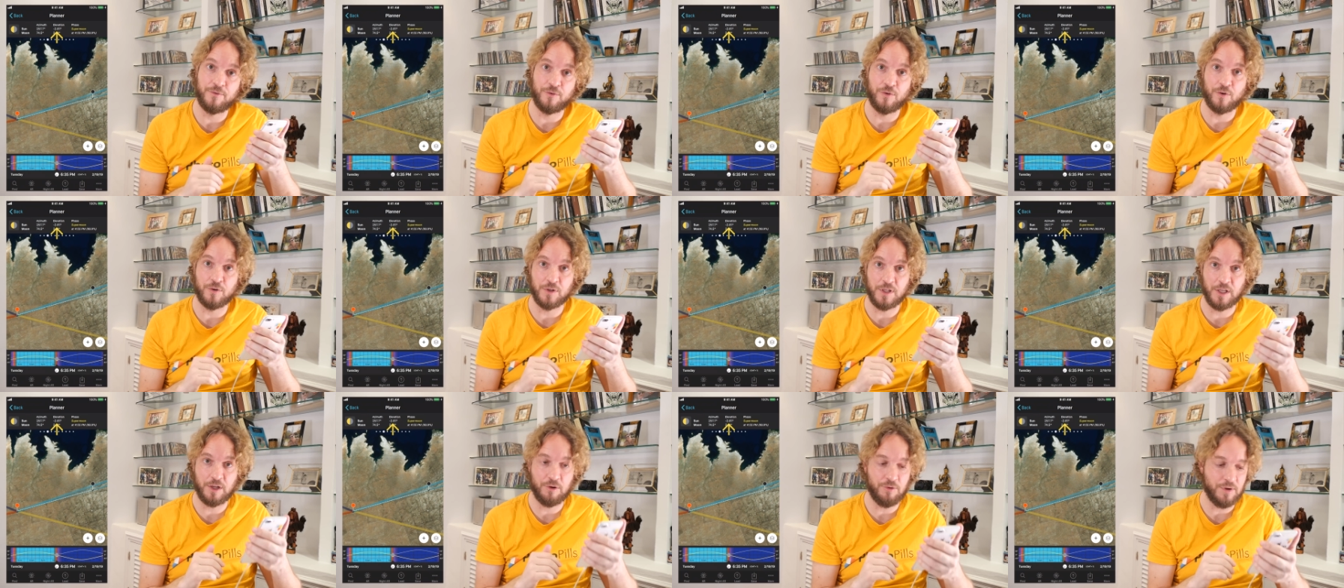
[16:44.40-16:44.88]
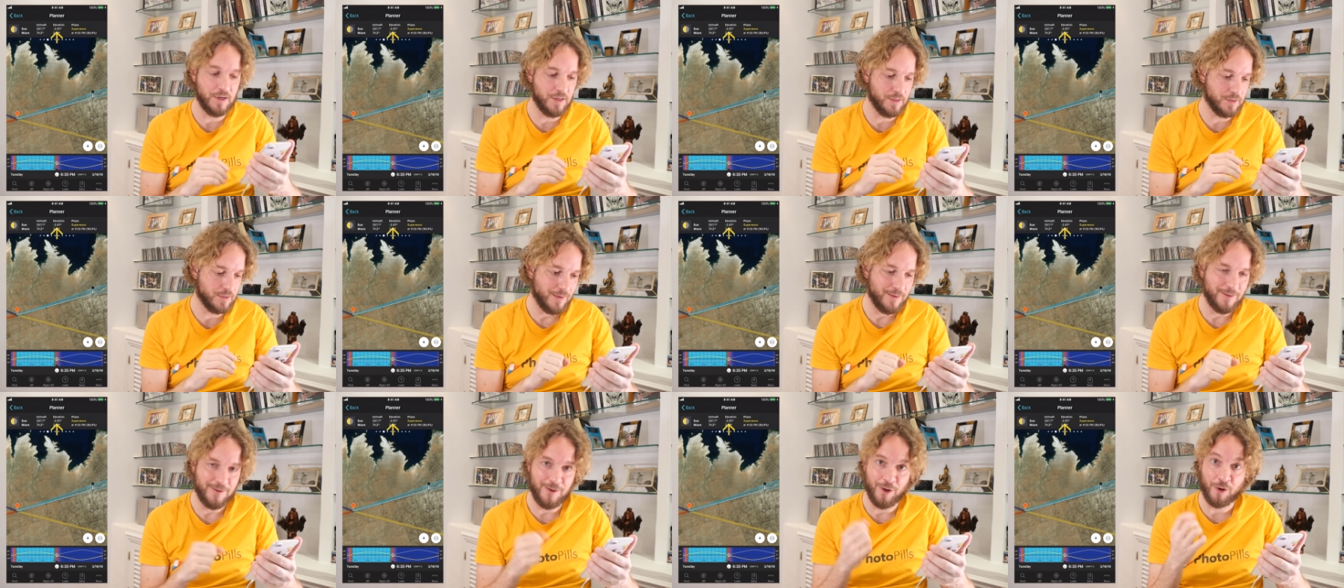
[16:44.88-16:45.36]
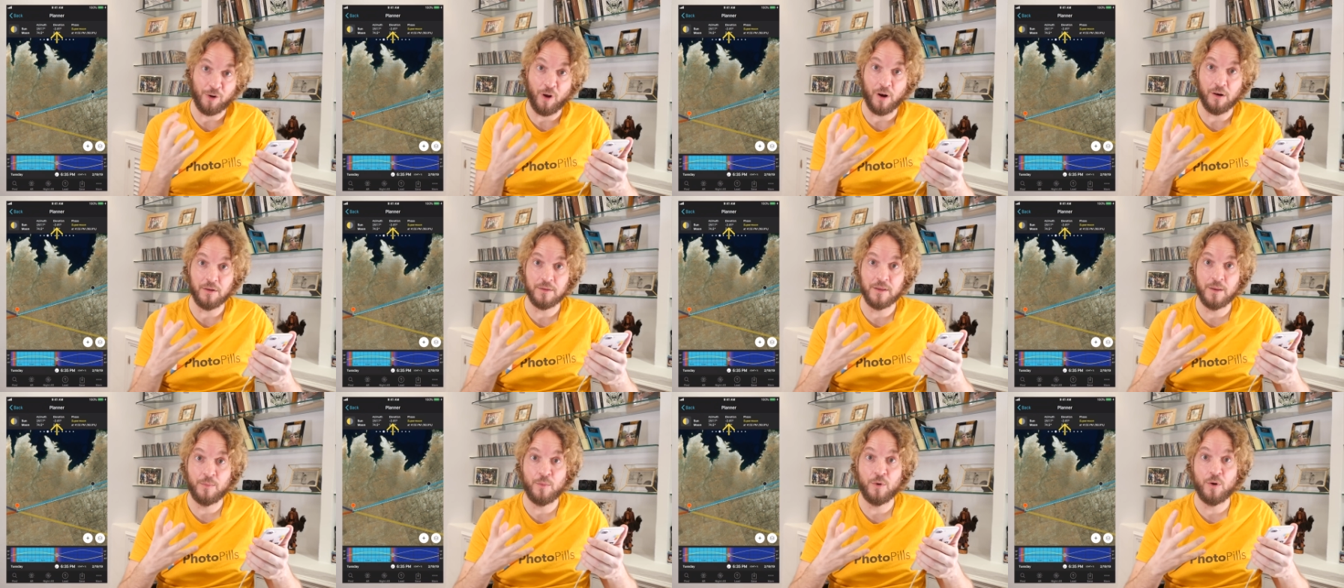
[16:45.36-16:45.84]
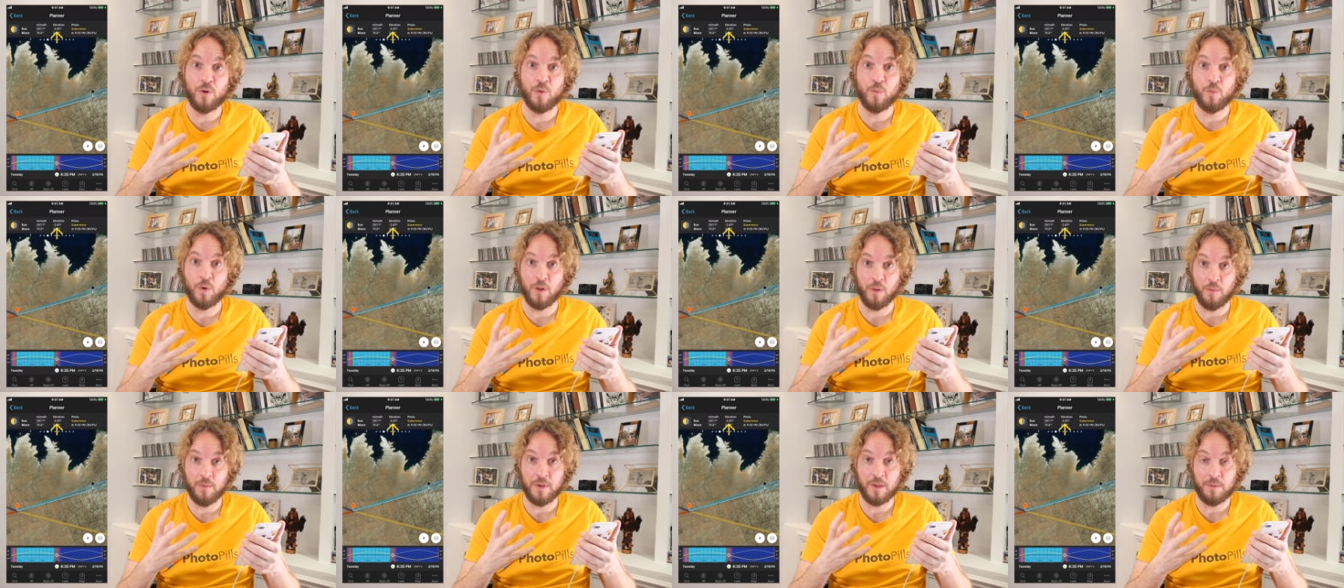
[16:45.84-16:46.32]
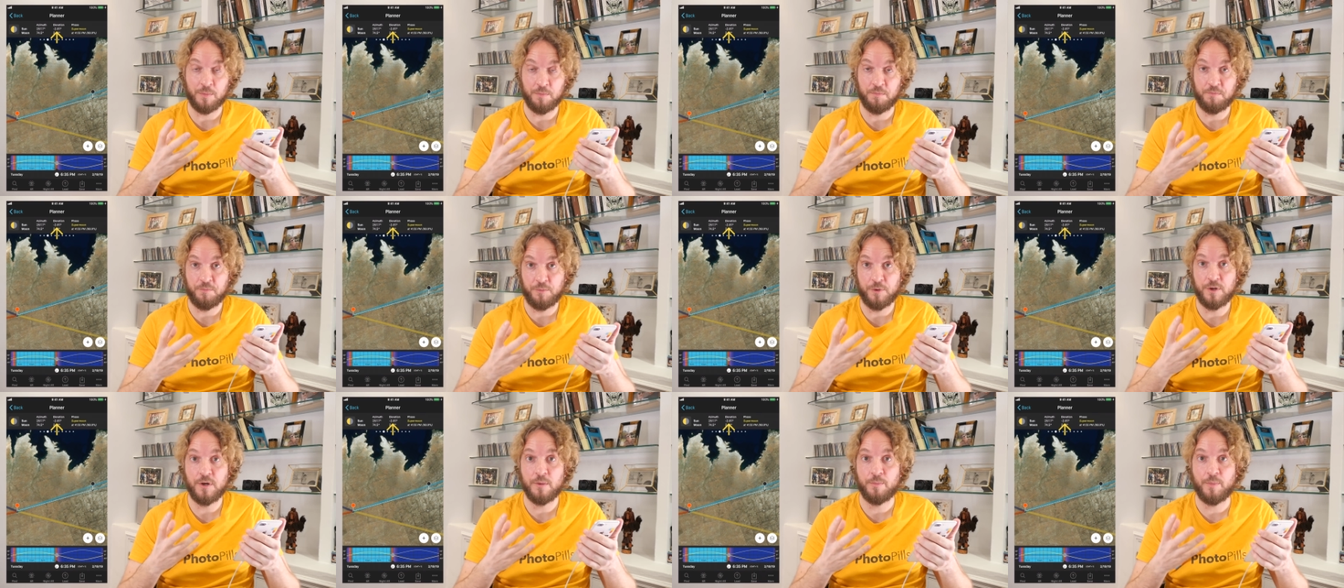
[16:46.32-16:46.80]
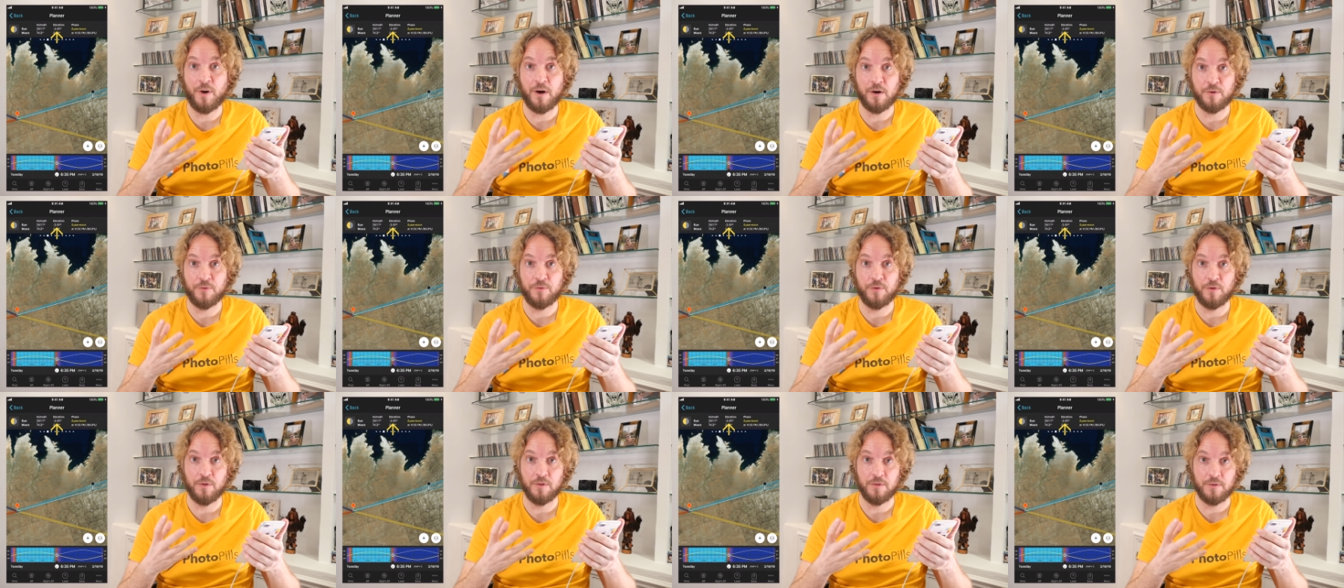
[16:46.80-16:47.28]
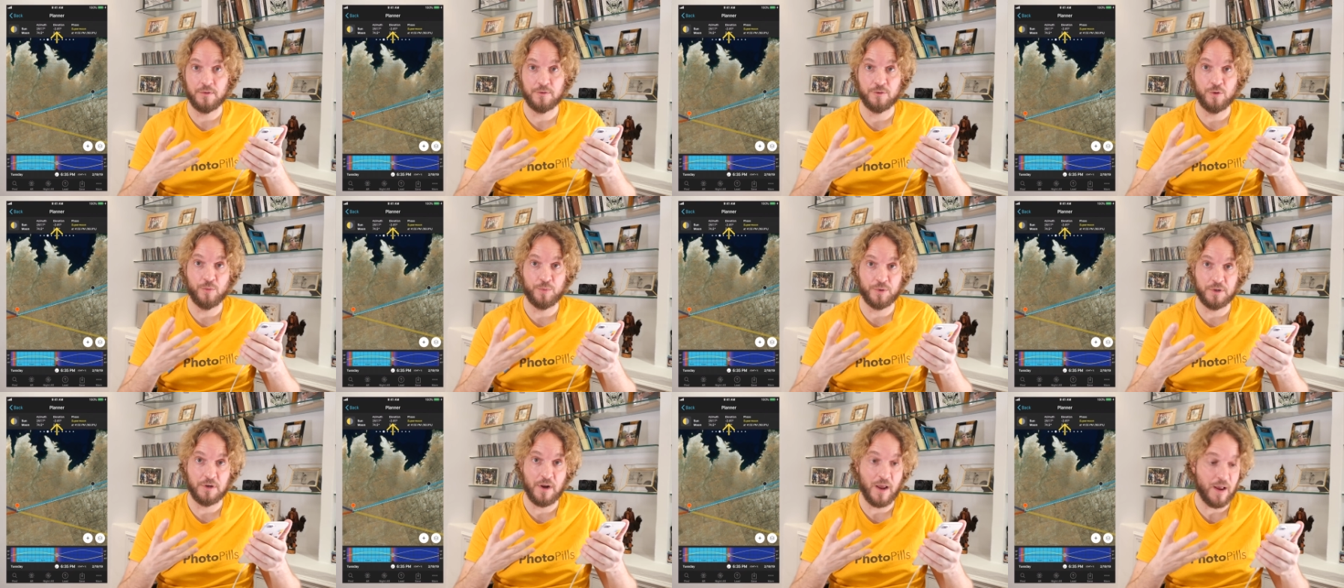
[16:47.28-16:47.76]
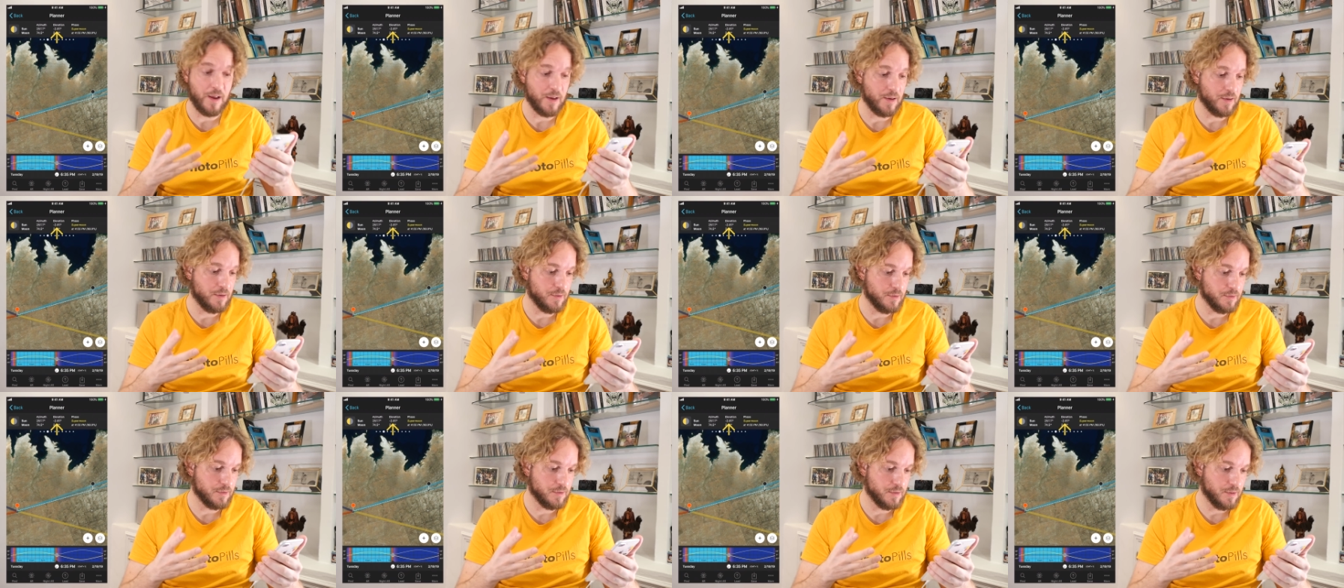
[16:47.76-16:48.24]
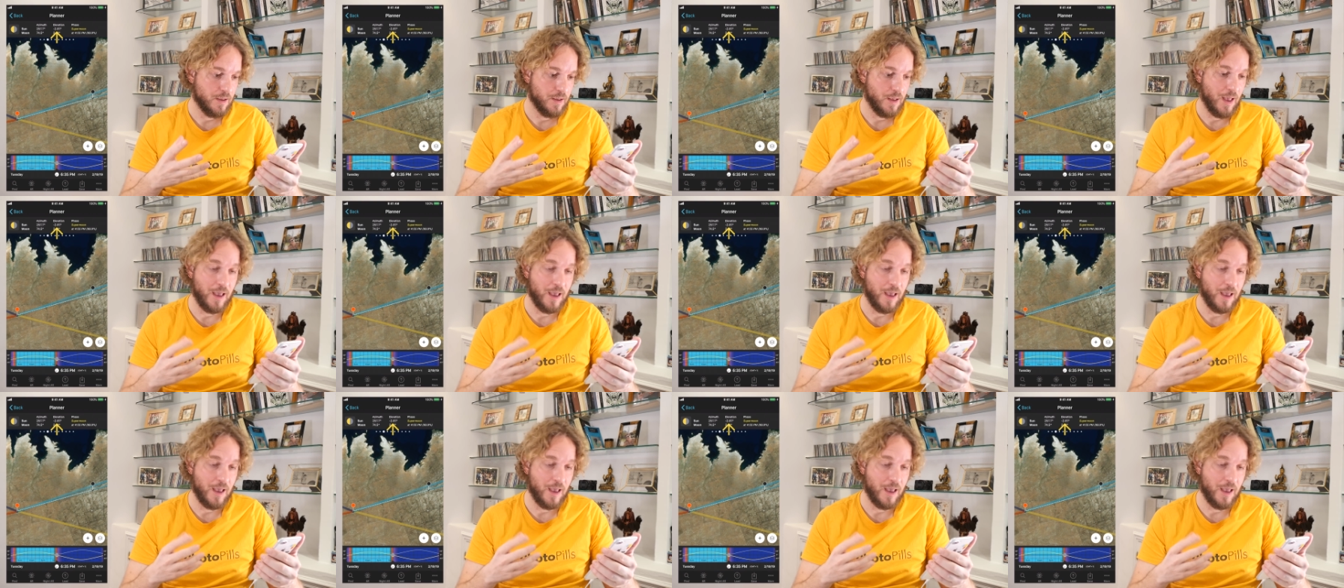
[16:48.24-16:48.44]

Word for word: four degrees. The color of the moon will be pretty powerful, super nice.